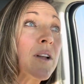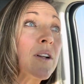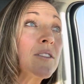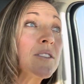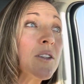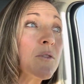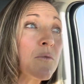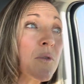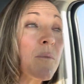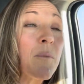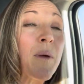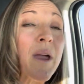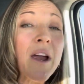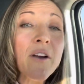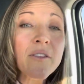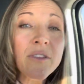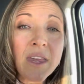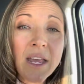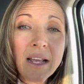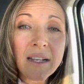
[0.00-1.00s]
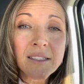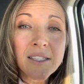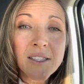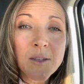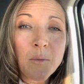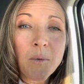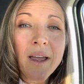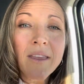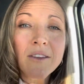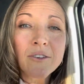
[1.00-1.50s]
and repair things the
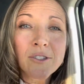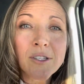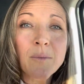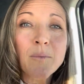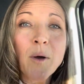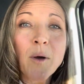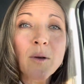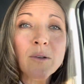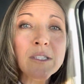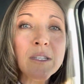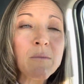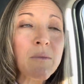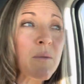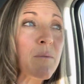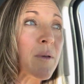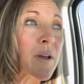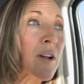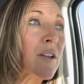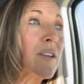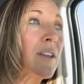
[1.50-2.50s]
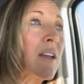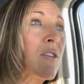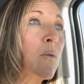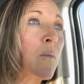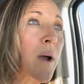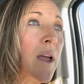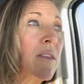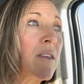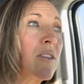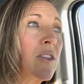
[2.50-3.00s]
way they're supposed to be built and the
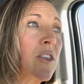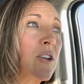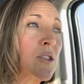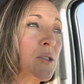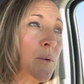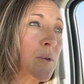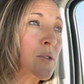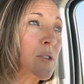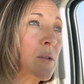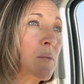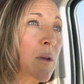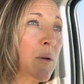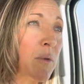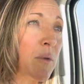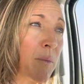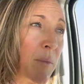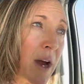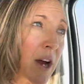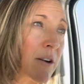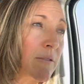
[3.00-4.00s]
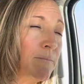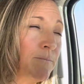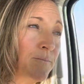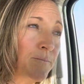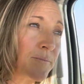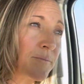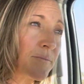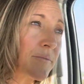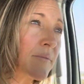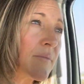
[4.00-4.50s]
way that they're supposed to be repaired.
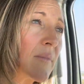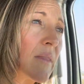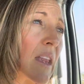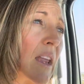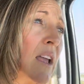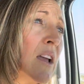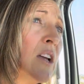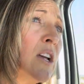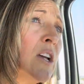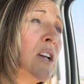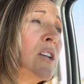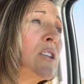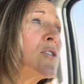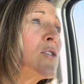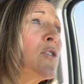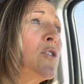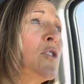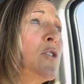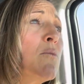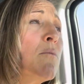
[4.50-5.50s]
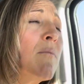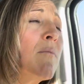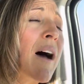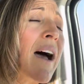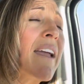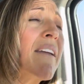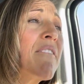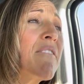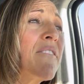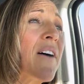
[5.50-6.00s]
So you
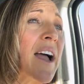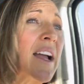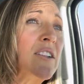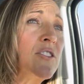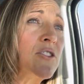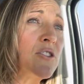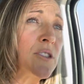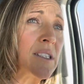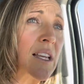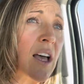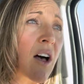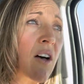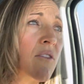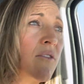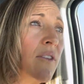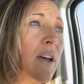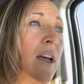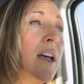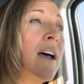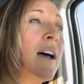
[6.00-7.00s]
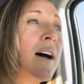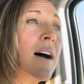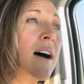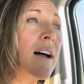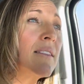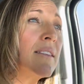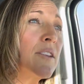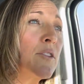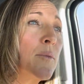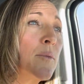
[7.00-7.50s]
might find yourself
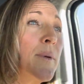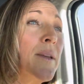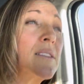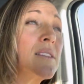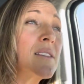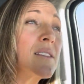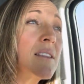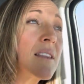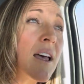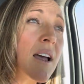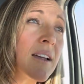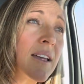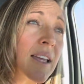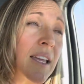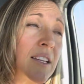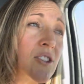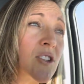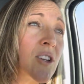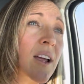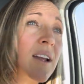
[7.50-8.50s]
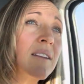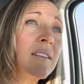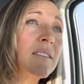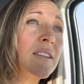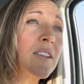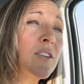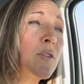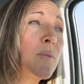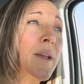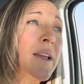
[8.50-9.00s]
a little bit sluggish and a
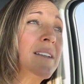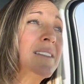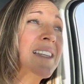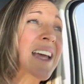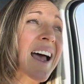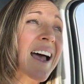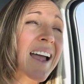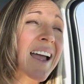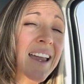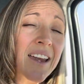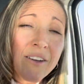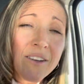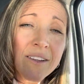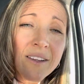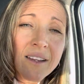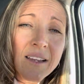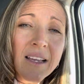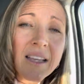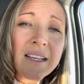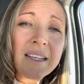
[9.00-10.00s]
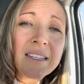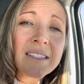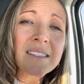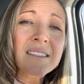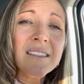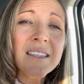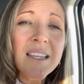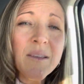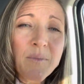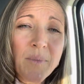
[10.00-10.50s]
little bit tired,
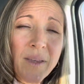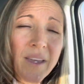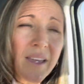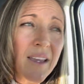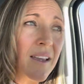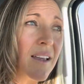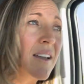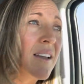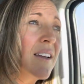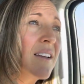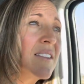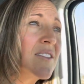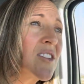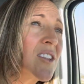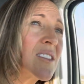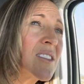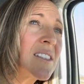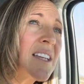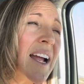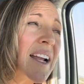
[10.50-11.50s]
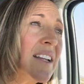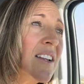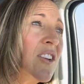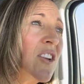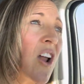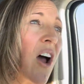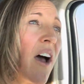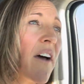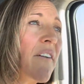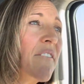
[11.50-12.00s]
sleepy, just kind of
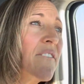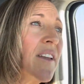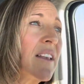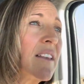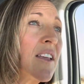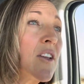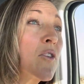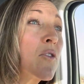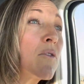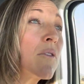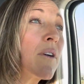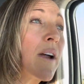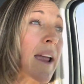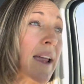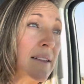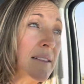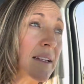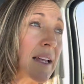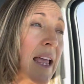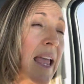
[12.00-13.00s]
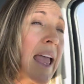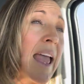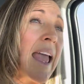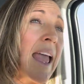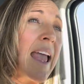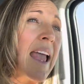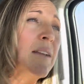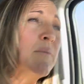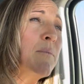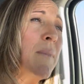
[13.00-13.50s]
not feeling great,
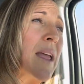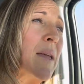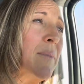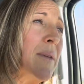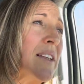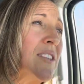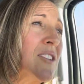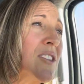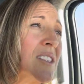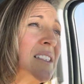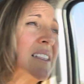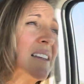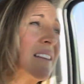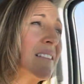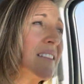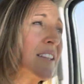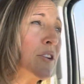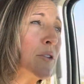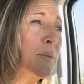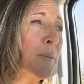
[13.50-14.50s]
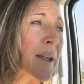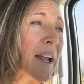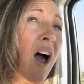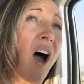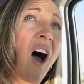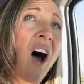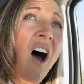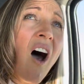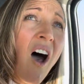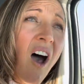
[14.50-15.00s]
and maybe just a little bit
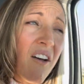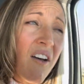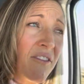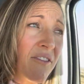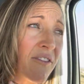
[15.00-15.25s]
off.